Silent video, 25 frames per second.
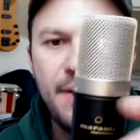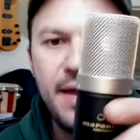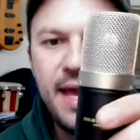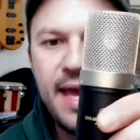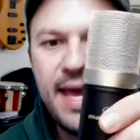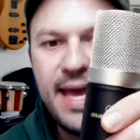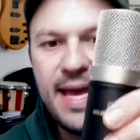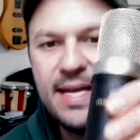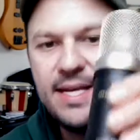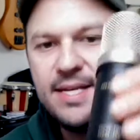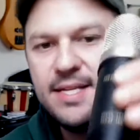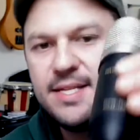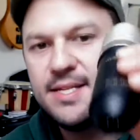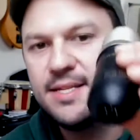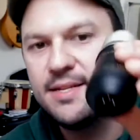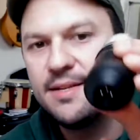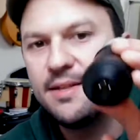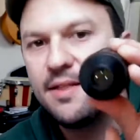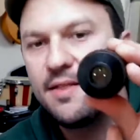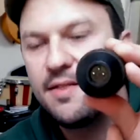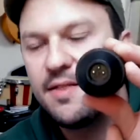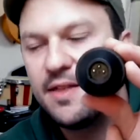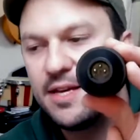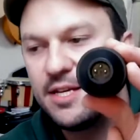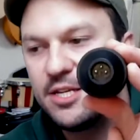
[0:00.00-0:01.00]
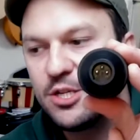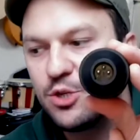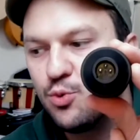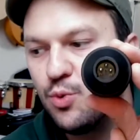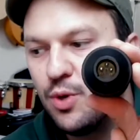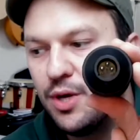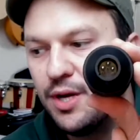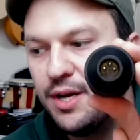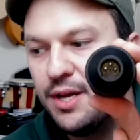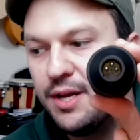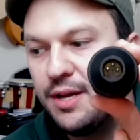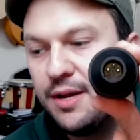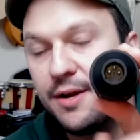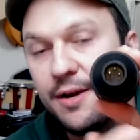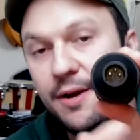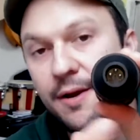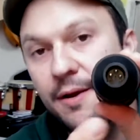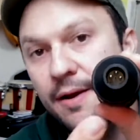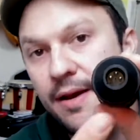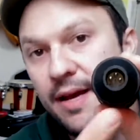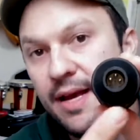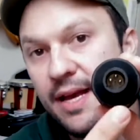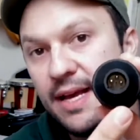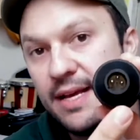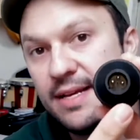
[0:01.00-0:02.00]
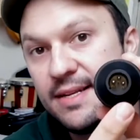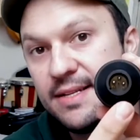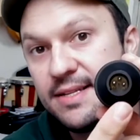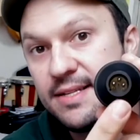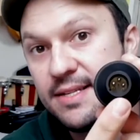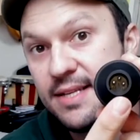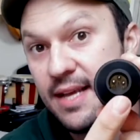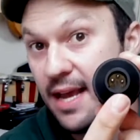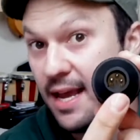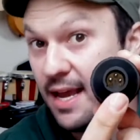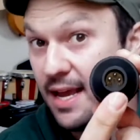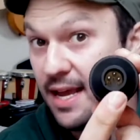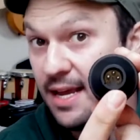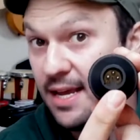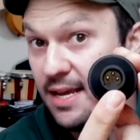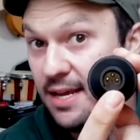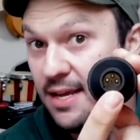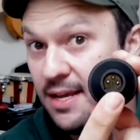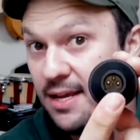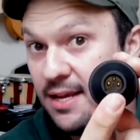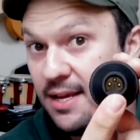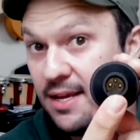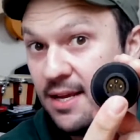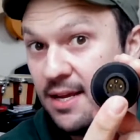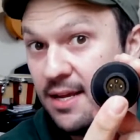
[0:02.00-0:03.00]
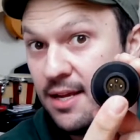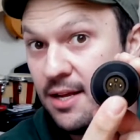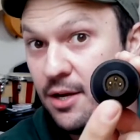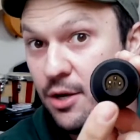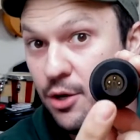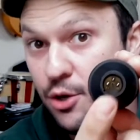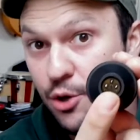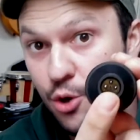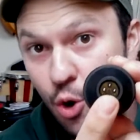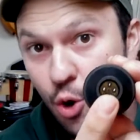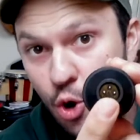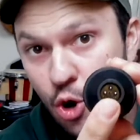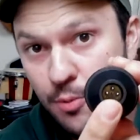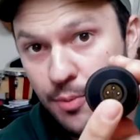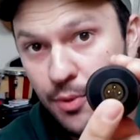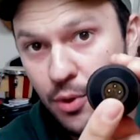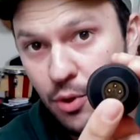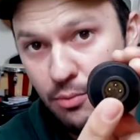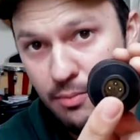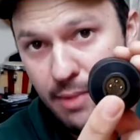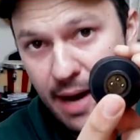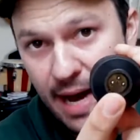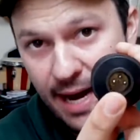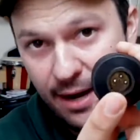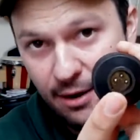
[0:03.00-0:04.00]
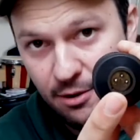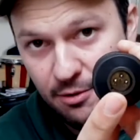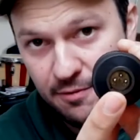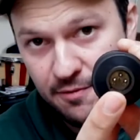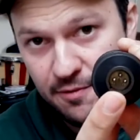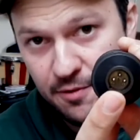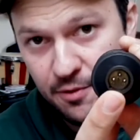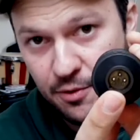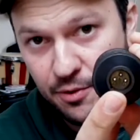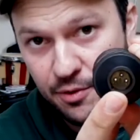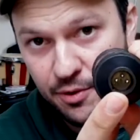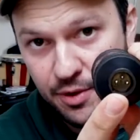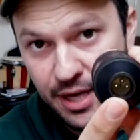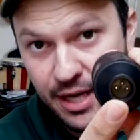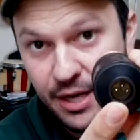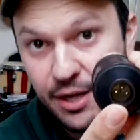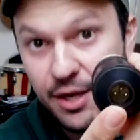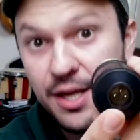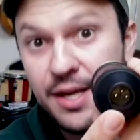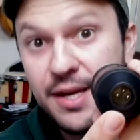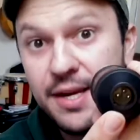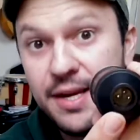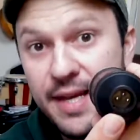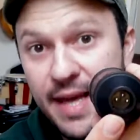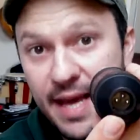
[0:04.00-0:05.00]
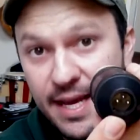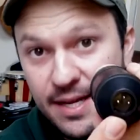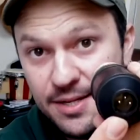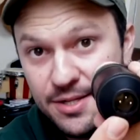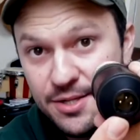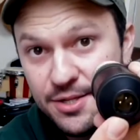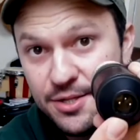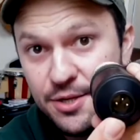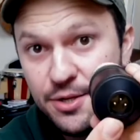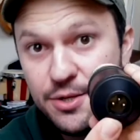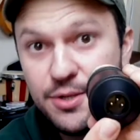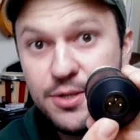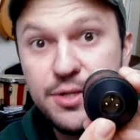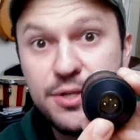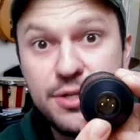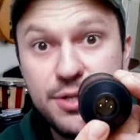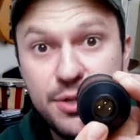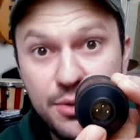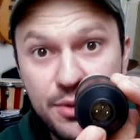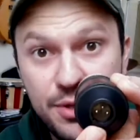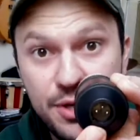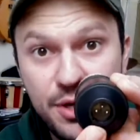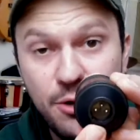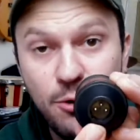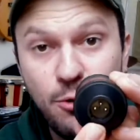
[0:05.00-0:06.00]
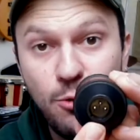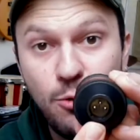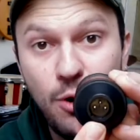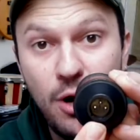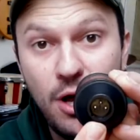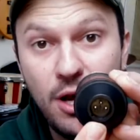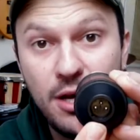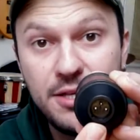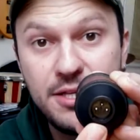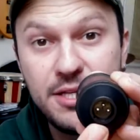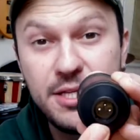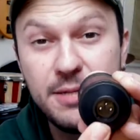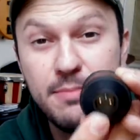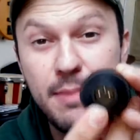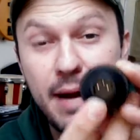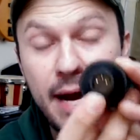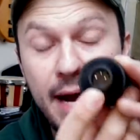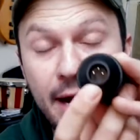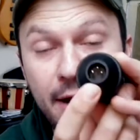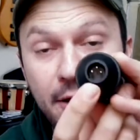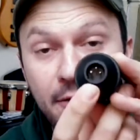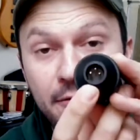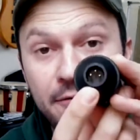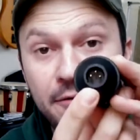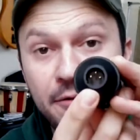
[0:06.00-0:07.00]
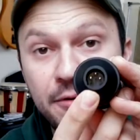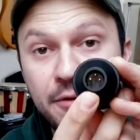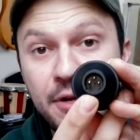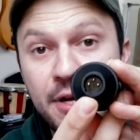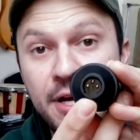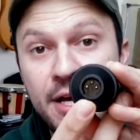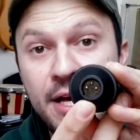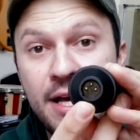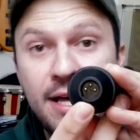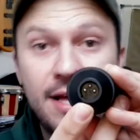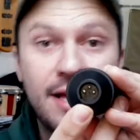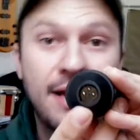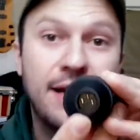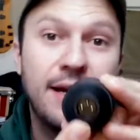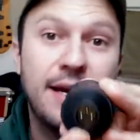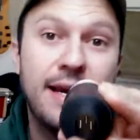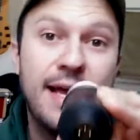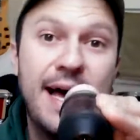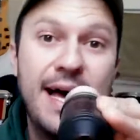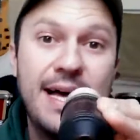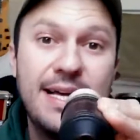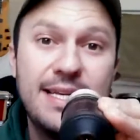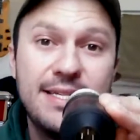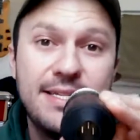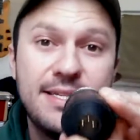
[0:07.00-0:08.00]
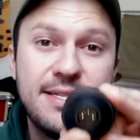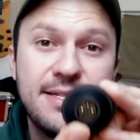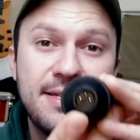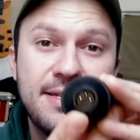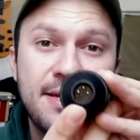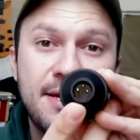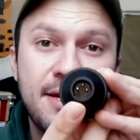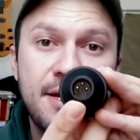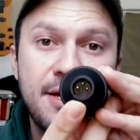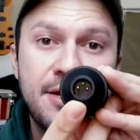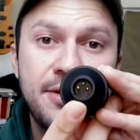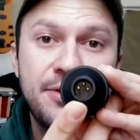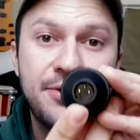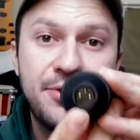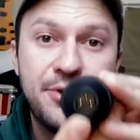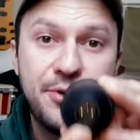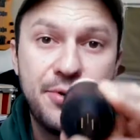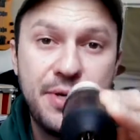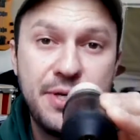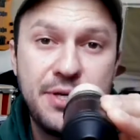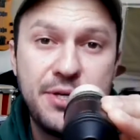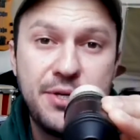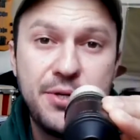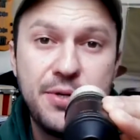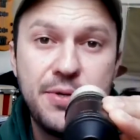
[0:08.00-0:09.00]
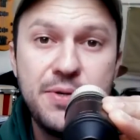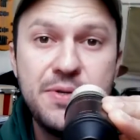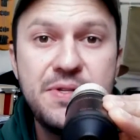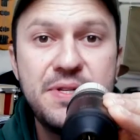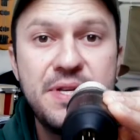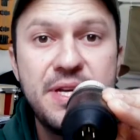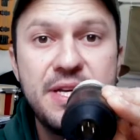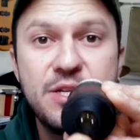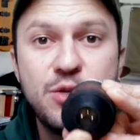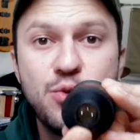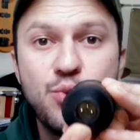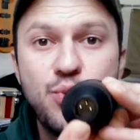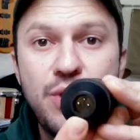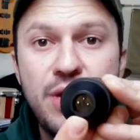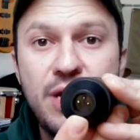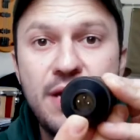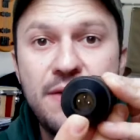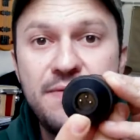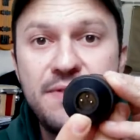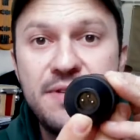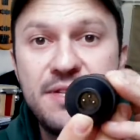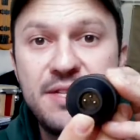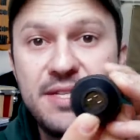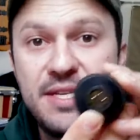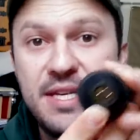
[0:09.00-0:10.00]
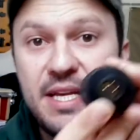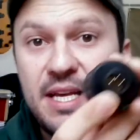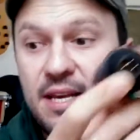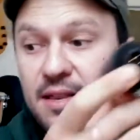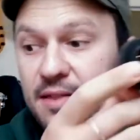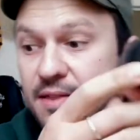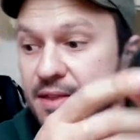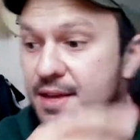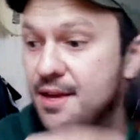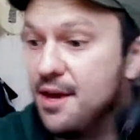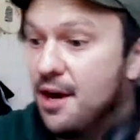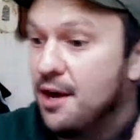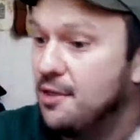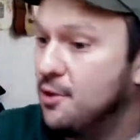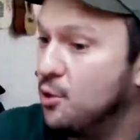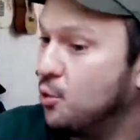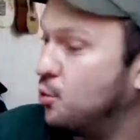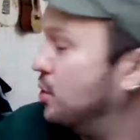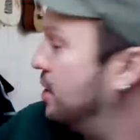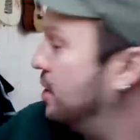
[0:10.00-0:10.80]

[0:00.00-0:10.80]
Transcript: and this one here is a normal microphone, a condenser studio quality microphone. Last Tuesdays, we've seen the